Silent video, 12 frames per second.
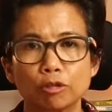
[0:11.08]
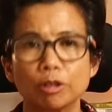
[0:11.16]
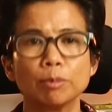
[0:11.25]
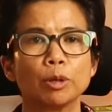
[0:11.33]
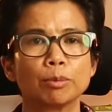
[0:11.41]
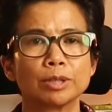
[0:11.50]

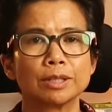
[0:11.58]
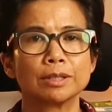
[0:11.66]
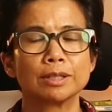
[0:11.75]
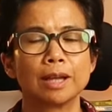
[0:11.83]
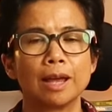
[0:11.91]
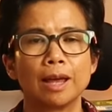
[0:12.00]
treatment
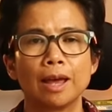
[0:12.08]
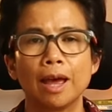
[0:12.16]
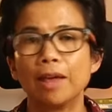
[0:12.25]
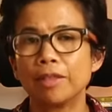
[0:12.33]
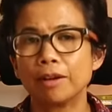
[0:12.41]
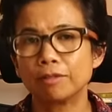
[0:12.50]
options,
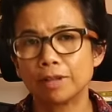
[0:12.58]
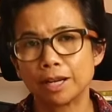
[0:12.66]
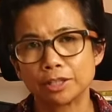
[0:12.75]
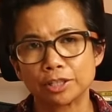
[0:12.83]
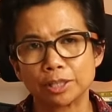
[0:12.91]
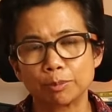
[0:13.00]
and their
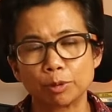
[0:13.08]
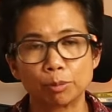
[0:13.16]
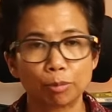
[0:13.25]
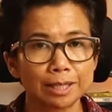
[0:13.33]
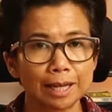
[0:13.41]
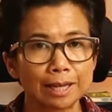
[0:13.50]
relationship to
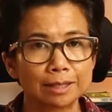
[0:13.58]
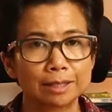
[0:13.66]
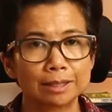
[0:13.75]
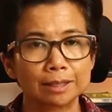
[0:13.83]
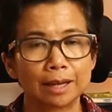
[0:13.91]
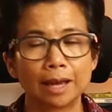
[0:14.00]
breast
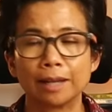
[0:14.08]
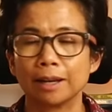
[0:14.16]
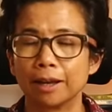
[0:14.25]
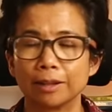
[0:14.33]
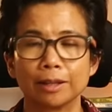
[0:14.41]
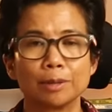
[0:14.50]
cancer and
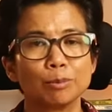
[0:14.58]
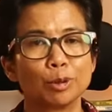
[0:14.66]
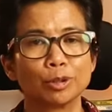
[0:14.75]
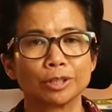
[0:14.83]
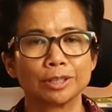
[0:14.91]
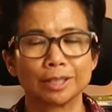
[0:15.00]
other
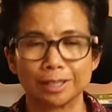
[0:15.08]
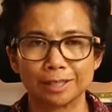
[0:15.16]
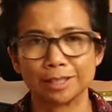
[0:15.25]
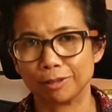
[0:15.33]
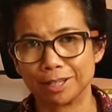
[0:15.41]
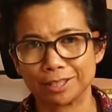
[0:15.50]
important
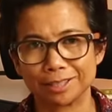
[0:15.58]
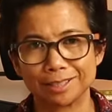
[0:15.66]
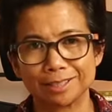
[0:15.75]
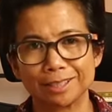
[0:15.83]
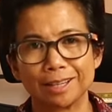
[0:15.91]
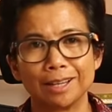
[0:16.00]

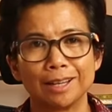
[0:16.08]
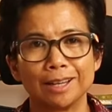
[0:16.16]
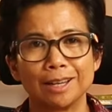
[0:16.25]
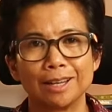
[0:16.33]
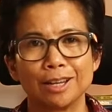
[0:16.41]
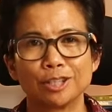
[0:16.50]
considerations.
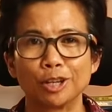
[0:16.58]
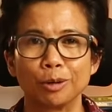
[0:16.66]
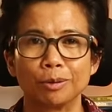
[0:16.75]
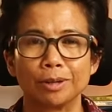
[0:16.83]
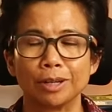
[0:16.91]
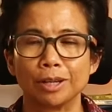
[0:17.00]

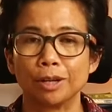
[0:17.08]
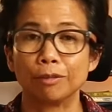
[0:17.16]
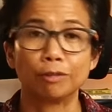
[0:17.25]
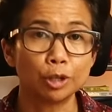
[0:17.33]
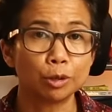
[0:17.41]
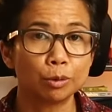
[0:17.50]
So,
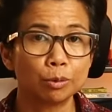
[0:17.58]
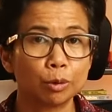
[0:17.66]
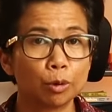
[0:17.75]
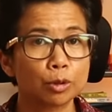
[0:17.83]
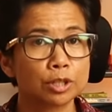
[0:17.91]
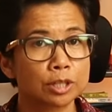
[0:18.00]
if
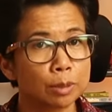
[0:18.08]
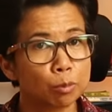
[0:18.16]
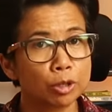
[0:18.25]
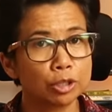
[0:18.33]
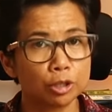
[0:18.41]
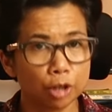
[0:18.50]
you or
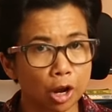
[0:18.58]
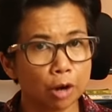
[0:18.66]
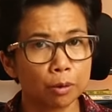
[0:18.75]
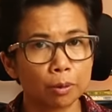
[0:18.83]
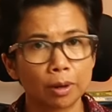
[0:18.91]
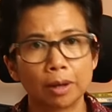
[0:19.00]
someone you
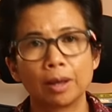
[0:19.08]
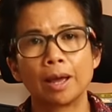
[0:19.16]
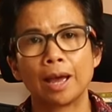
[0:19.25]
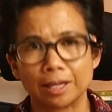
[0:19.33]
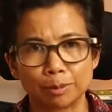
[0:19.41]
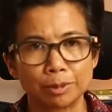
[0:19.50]
know
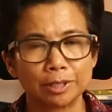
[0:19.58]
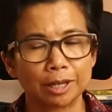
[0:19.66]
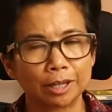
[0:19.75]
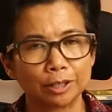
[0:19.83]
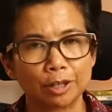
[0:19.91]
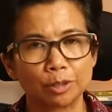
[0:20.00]
has been
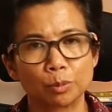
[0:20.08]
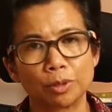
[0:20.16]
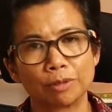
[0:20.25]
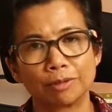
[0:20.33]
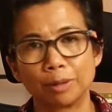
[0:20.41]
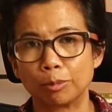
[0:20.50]
diagnosed
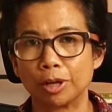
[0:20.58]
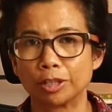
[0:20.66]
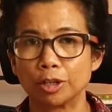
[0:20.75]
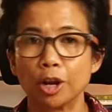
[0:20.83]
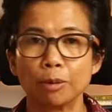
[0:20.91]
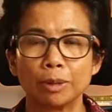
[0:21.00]
with a
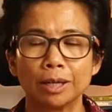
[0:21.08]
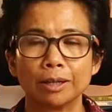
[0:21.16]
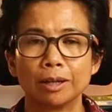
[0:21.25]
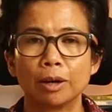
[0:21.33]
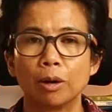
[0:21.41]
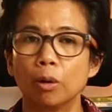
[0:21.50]
fibroadenoma
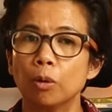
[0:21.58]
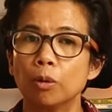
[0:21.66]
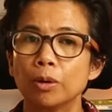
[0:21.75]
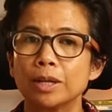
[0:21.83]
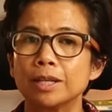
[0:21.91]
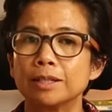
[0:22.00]

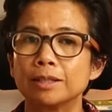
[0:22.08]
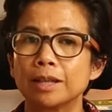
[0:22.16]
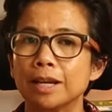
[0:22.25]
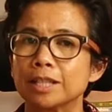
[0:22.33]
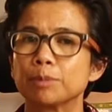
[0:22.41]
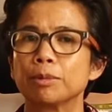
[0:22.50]
or is
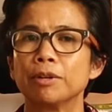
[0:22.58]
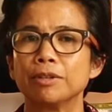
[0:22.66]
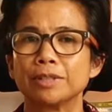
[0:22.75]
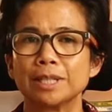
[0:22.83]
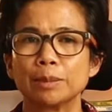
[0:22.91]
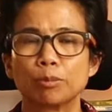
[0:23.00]

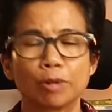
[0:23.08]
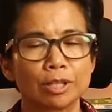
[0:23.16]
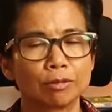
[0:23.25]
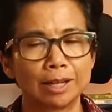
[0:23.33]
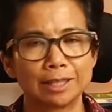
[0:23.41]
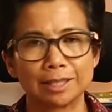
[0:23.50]
experiencing
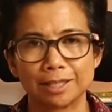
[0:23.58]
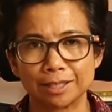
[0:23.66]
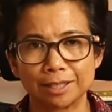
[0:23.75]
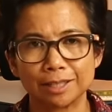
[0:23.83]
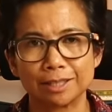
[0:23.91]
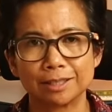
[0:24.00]
breast-related
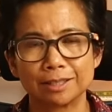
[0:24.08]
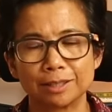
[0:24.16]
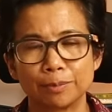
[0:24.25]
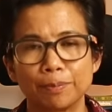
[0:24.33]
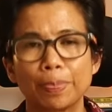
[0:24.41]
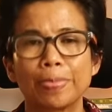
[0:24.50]

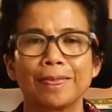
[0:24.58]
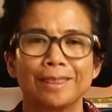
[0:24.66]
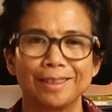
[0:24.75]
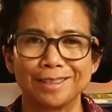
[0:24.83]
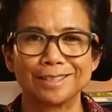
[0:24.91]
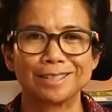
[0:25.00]
concerns,
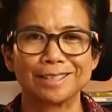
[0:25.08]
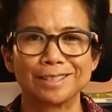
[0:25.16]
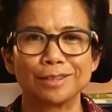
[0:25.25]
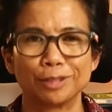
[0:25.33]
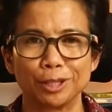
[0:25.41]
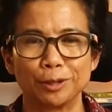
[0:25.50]
then this
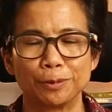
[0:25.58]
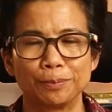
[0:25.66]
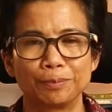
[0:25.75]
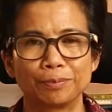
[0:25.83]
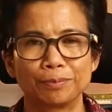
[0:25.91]
is for you.